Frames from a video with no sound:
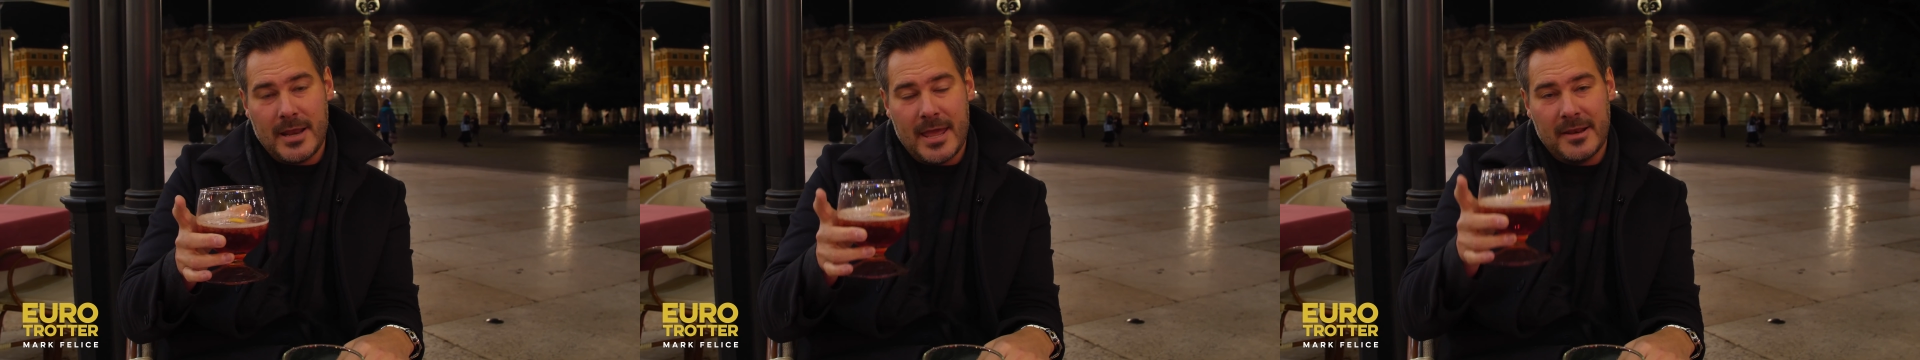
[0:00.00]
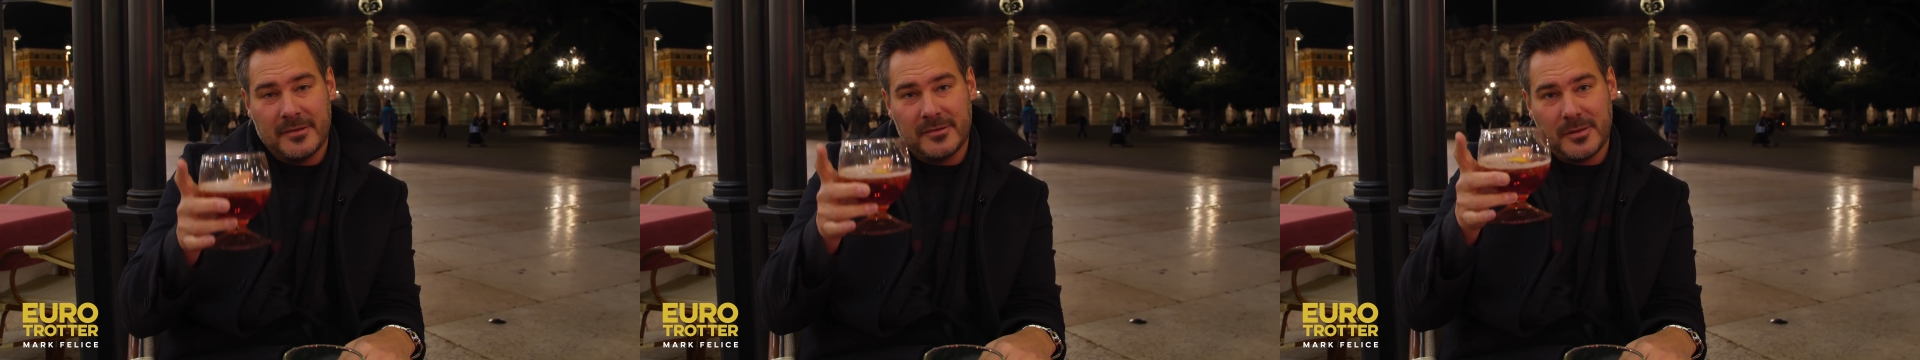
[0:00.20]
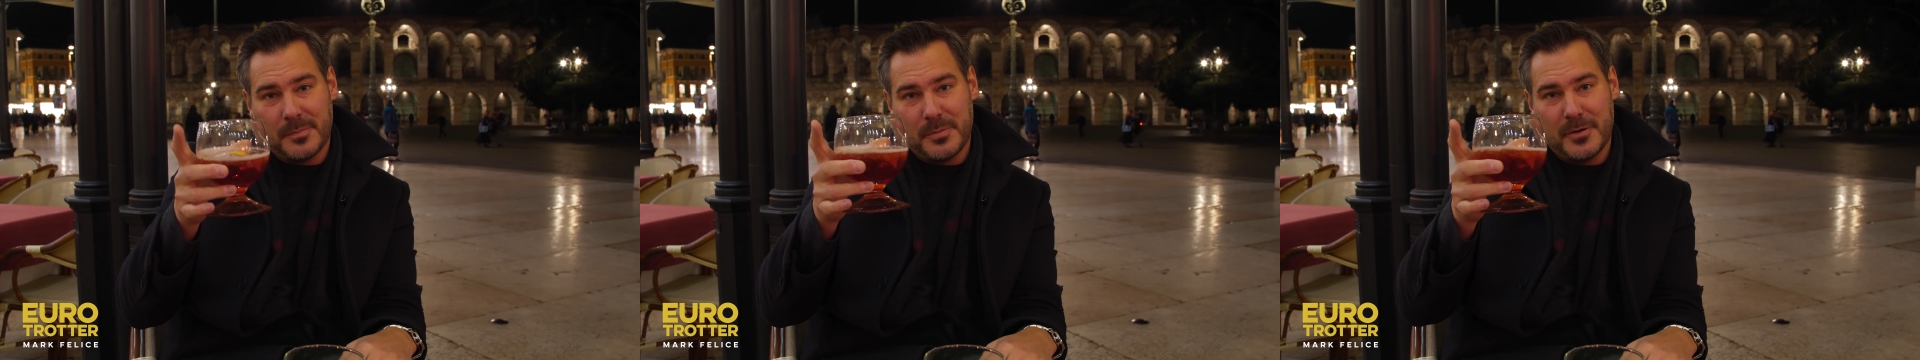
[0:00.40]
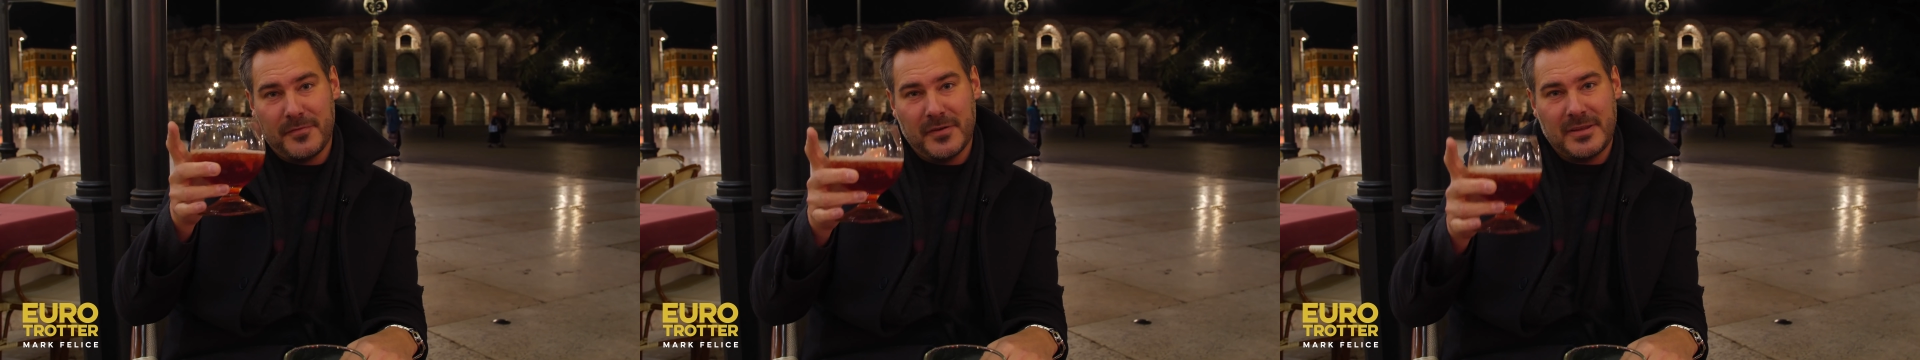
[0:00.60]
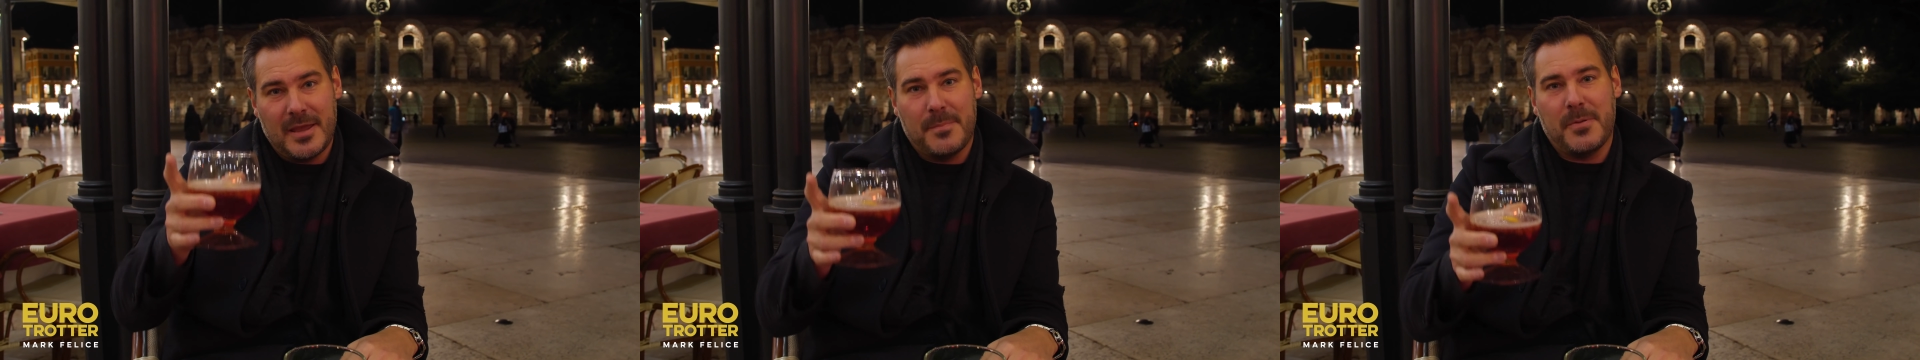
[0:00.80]
And it's the
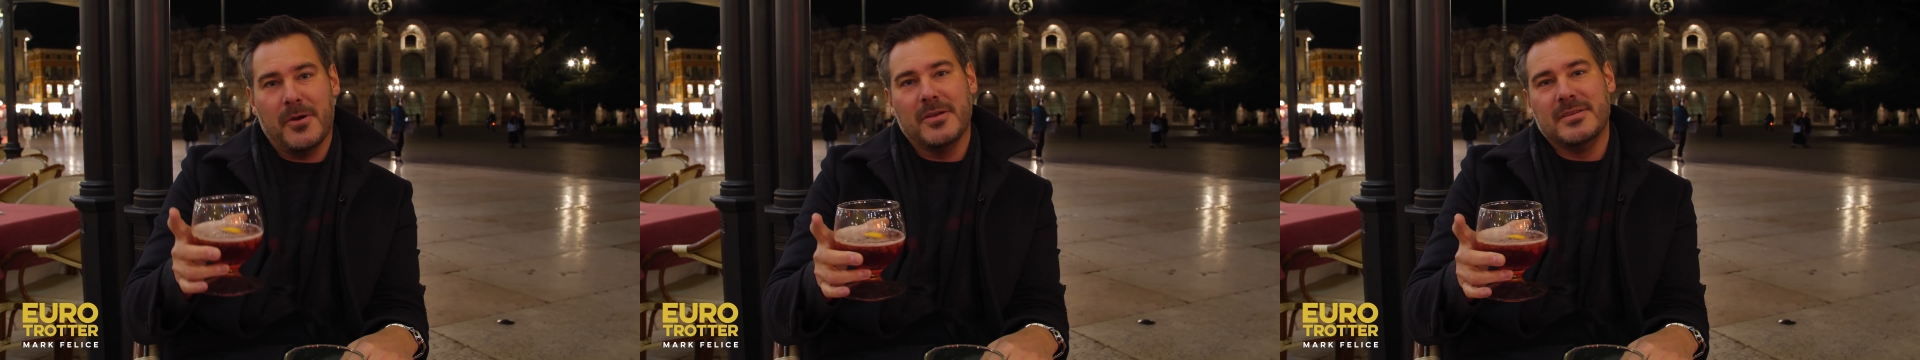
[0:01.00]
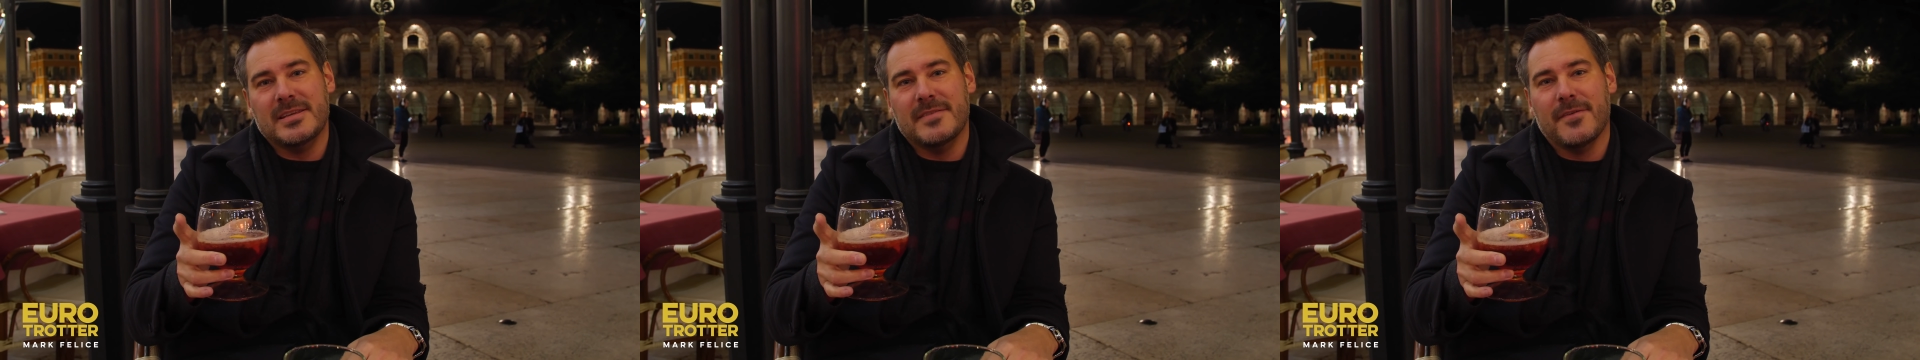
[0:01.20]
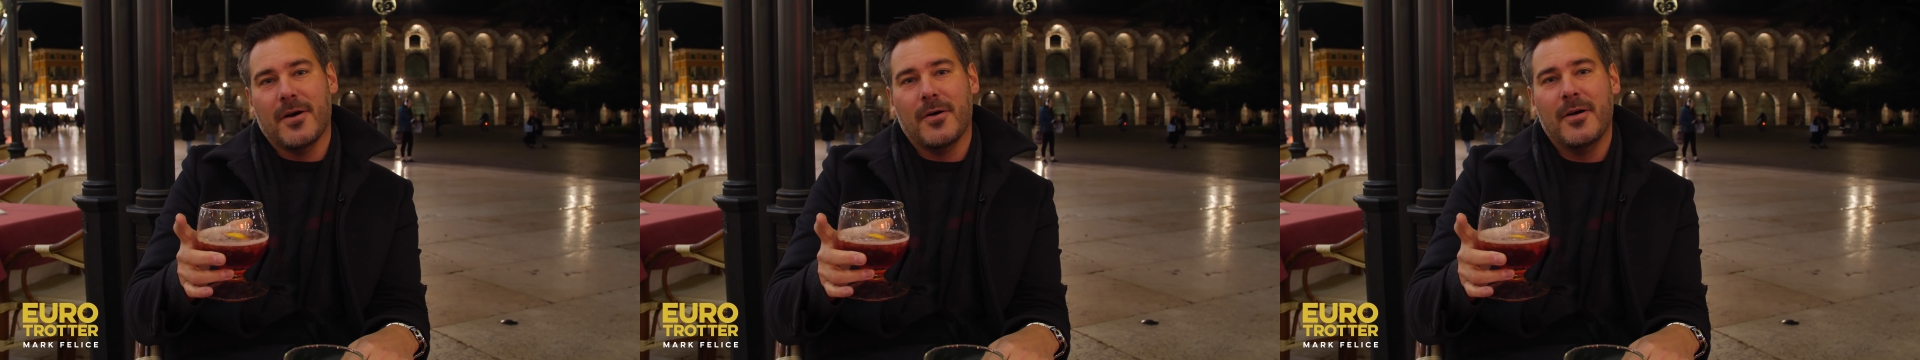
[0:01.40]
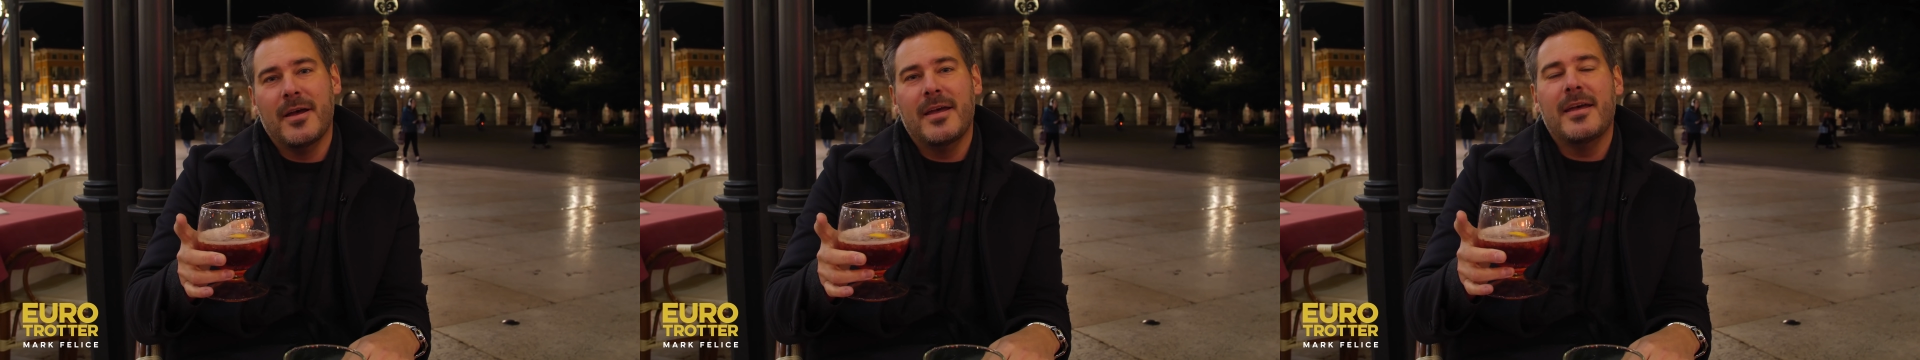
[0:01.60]
perfect aperitivo